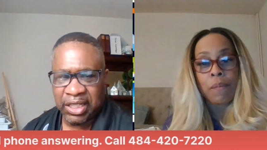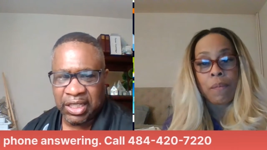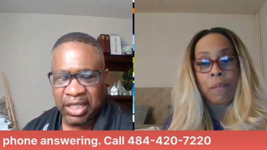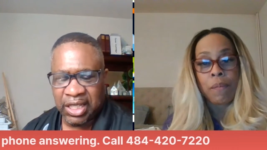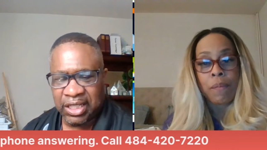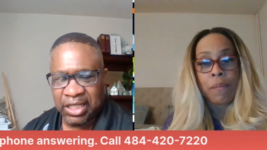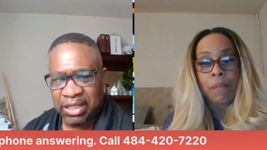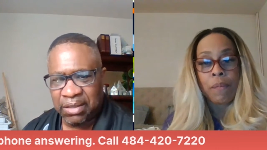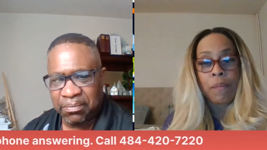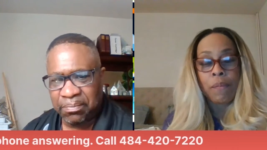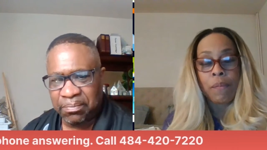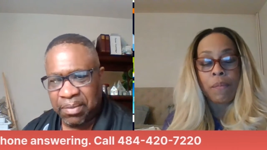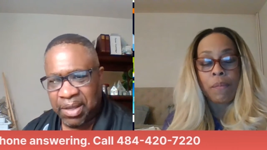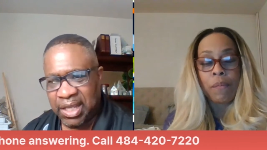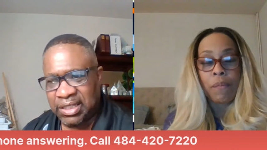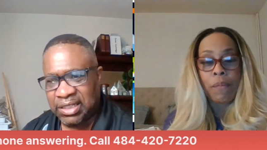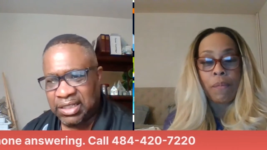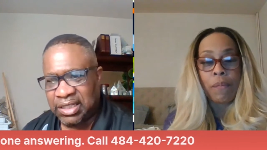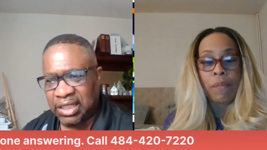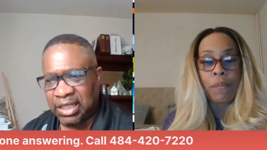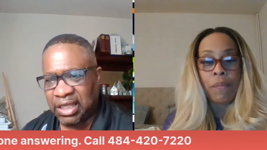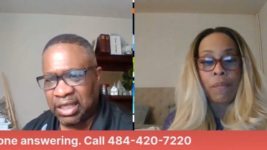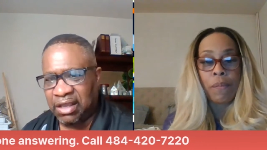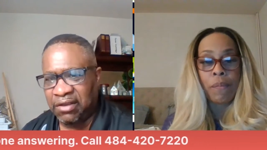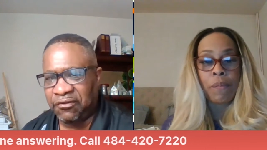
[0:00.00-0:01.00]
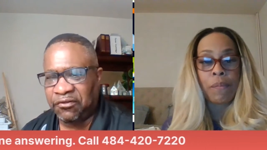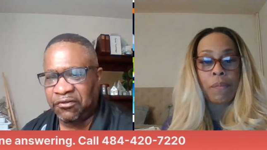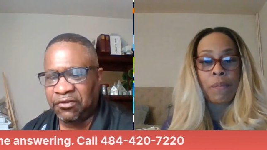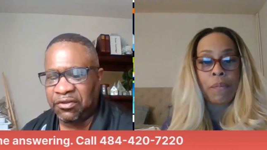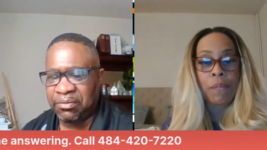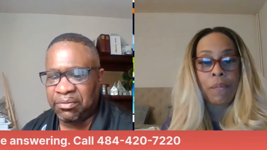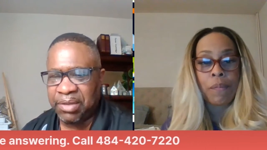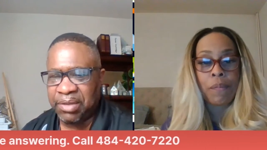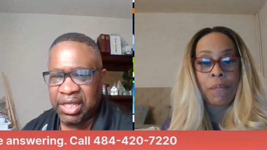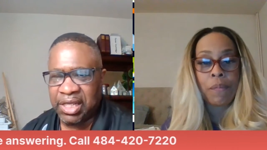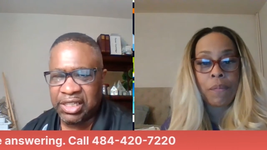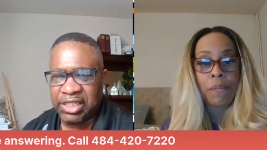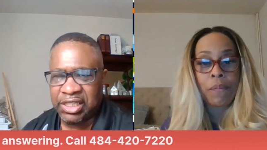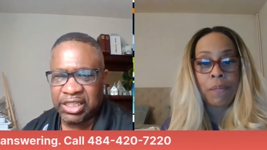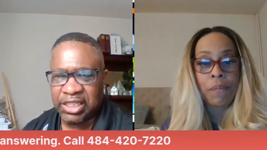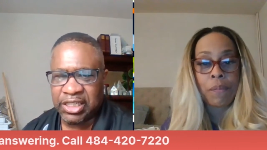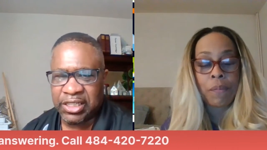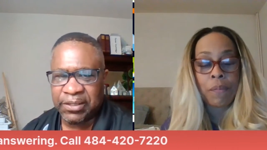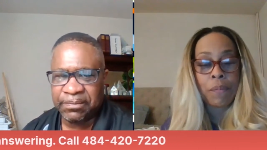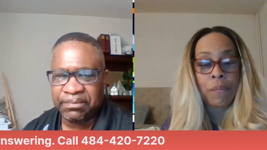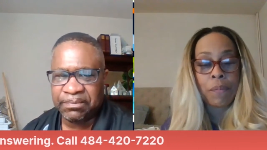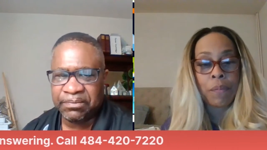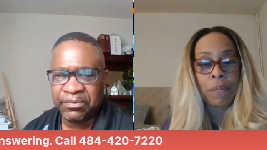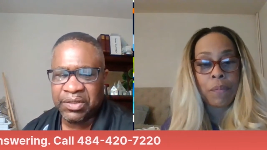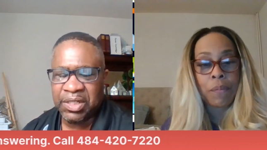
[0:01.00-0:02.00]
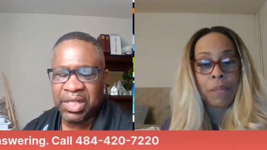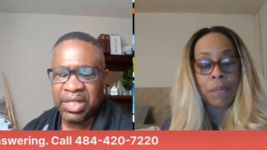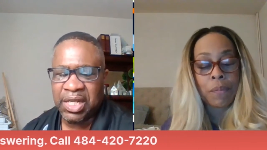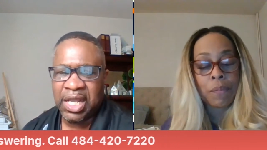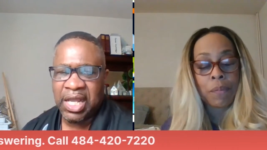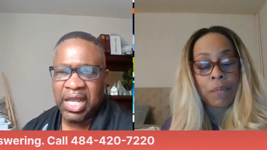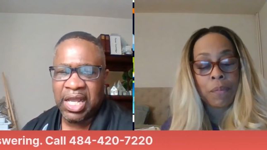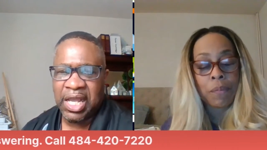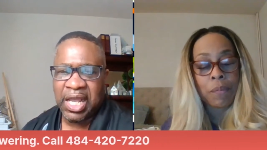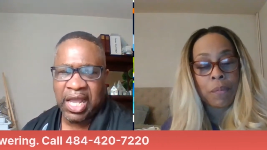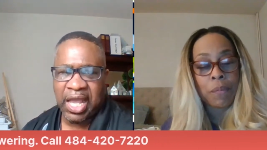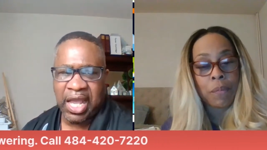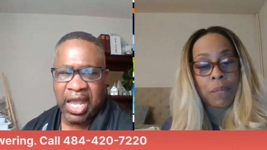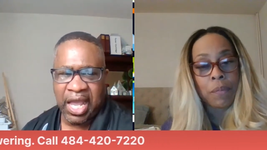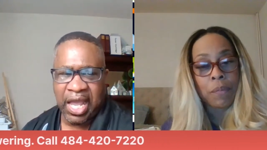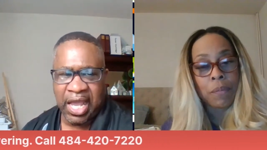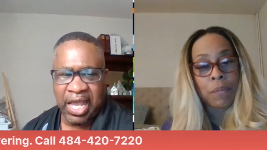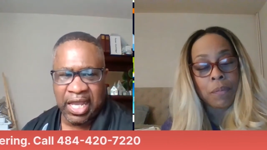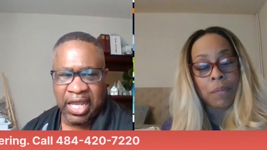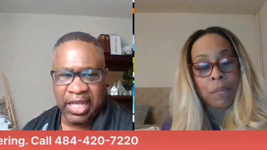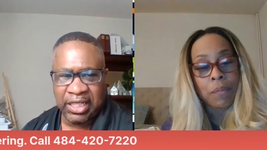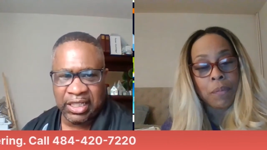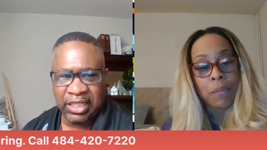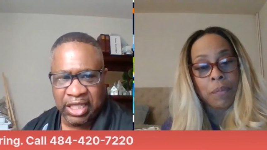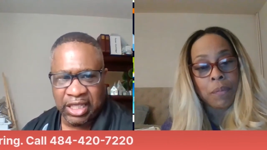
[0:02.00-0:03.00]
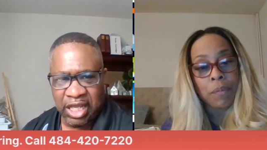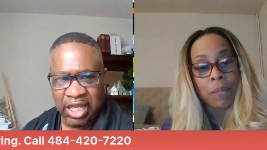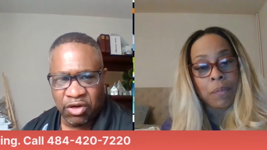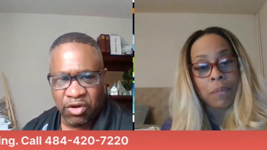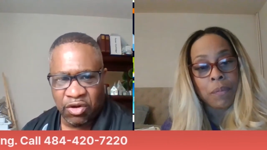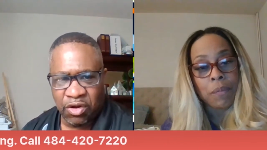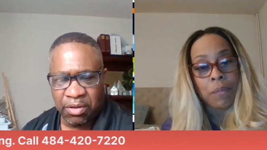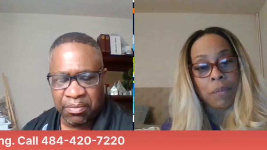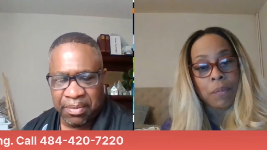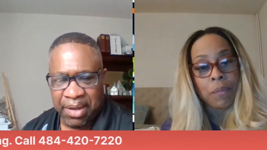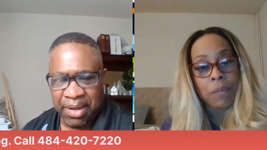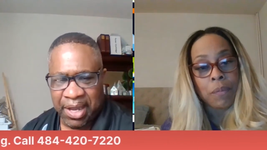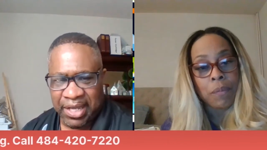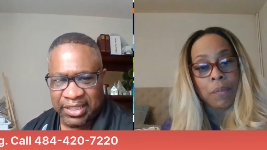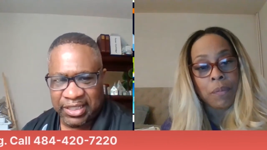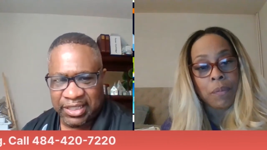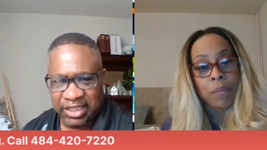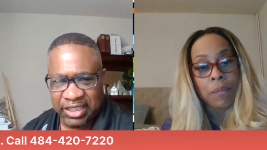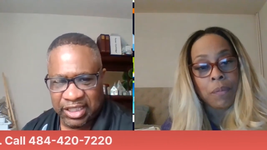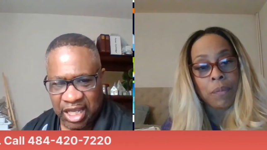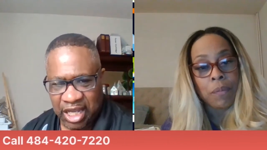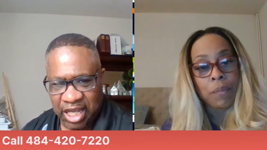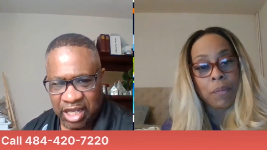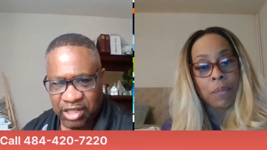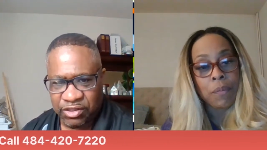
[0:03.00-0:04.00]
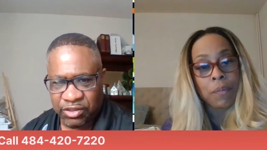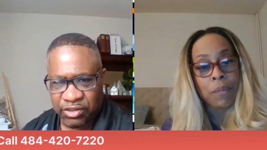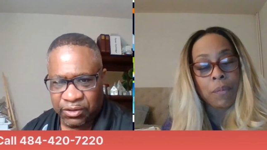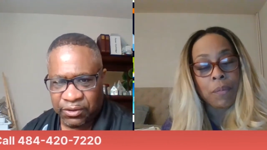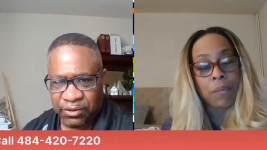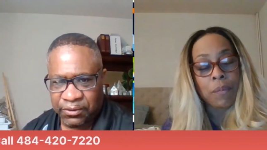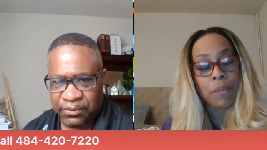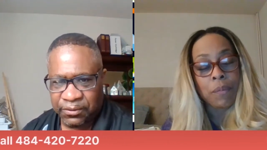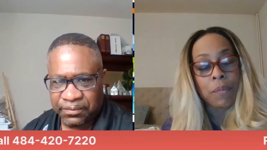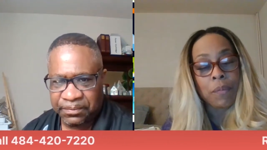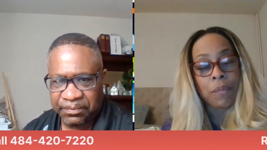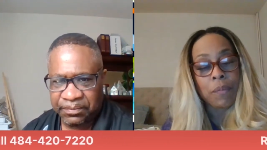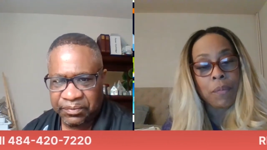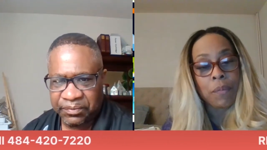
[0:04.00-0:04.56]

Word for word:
Speaker 1: get the basic information and get on my schedule,